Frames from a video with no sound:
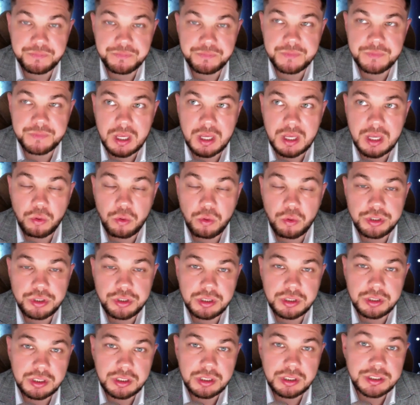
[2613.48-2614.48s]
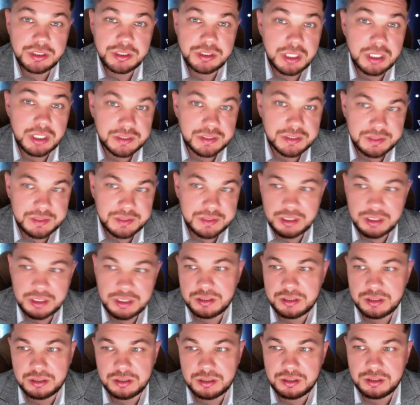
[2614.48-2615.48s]
We will see
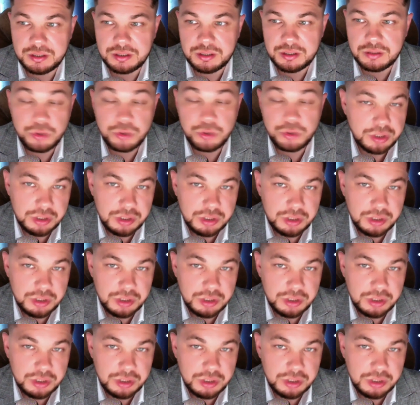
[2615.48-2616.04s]
and hear